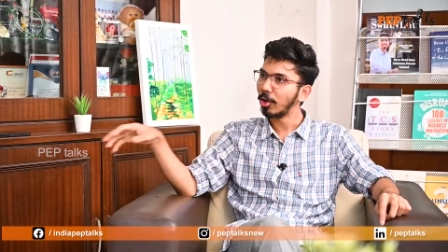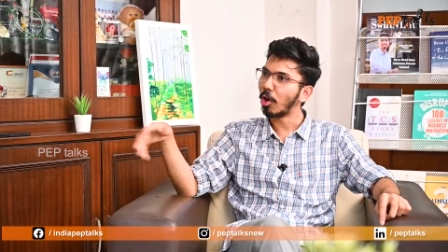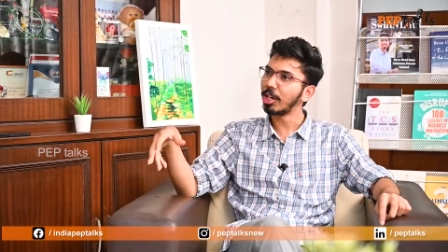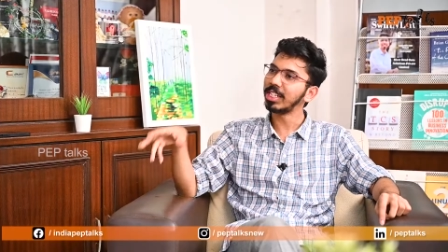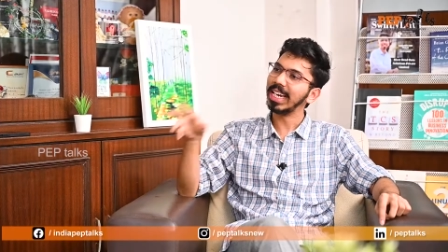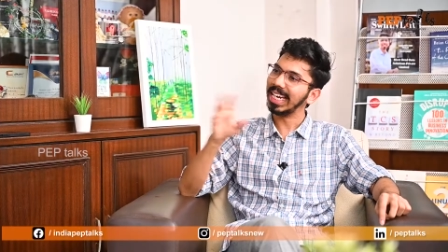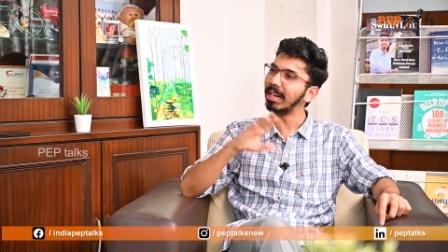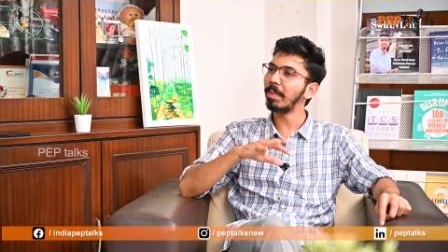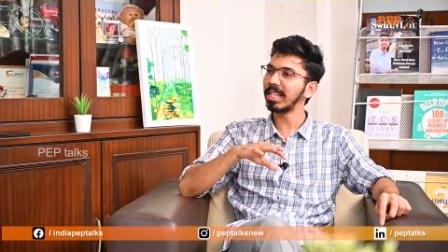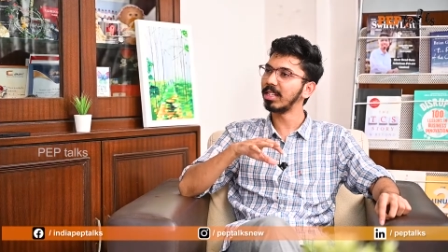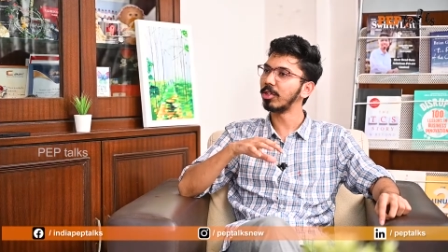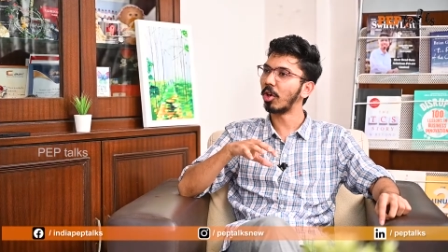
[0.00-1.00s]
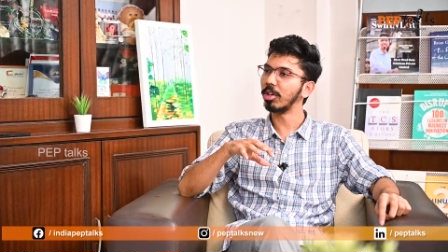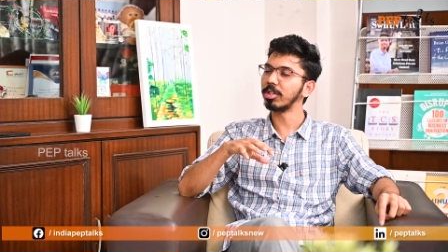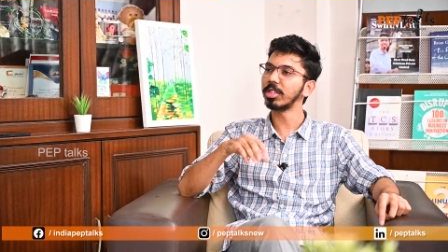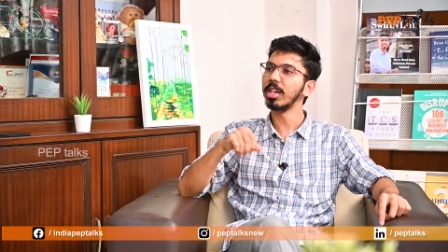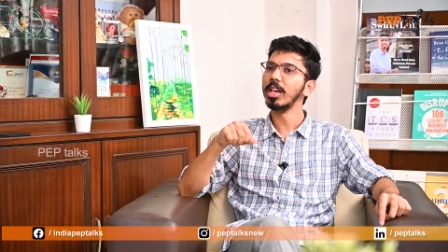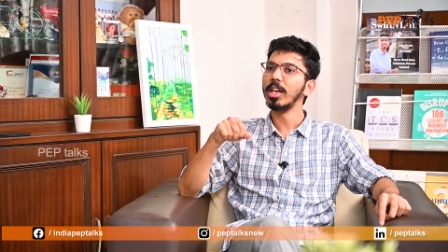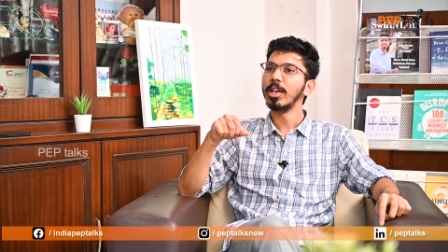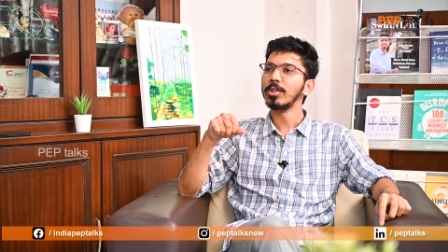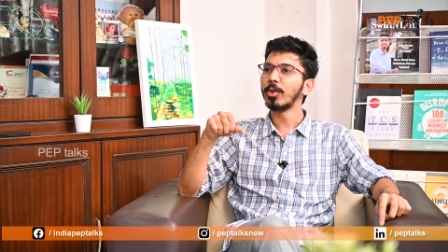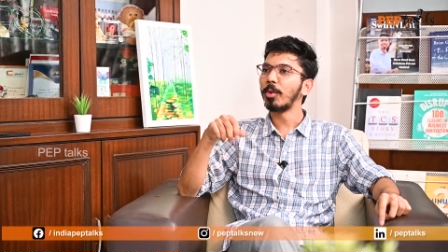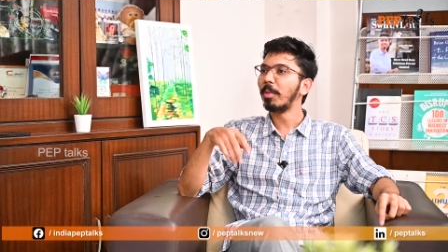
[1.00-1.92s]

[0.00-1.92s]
not genetic-based disorders. So,